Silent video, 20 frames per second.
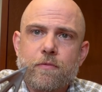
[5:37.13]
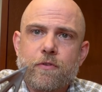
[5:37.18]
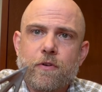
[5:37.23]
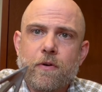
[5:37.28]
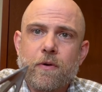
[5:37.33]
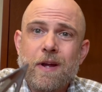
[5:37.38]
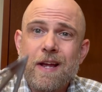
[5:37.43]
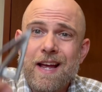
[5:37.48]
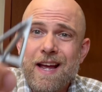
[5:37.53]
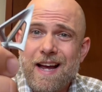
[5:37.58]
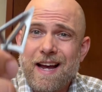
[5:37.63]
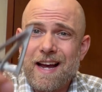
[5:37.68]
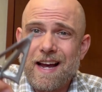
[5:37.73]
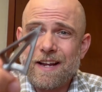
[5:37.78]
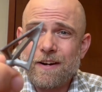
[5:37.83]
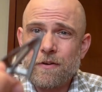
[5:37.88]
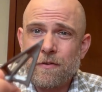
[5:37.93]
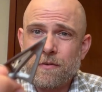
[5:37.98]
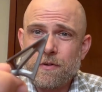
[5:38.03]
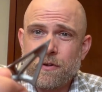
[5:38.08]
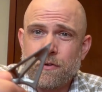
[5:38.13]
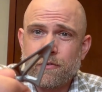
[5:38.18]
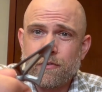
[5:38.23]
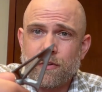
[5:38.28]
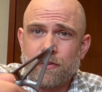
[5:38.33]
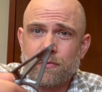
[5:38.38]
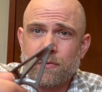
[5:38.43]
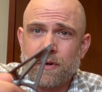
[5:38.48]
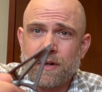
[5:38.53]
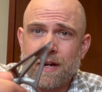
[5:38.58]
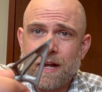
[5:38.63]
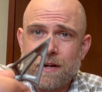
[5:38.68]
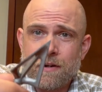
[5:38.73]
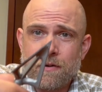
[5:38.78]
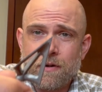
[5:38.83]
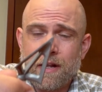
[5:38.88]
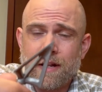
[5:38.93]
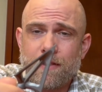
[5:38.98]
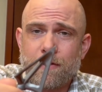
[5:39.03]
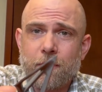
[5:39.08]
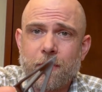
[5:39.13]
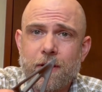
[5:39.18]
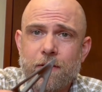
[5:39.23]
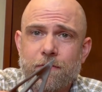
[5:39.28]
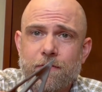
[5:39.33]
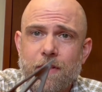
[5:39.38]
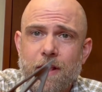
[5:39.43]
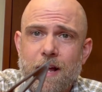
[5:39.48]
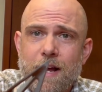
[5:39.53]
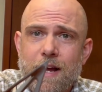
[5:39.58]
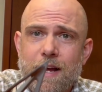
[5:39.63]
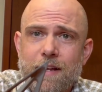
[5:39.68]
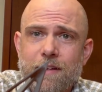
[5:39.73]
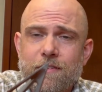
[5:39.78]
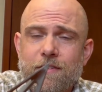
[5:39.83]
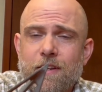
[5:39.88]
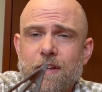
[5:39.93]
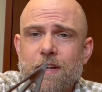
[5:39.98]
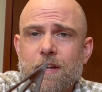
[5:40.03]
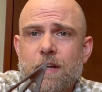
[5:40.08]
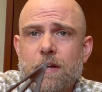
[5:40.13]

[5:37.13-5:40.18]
So I don't use this one. I do like the way it flies,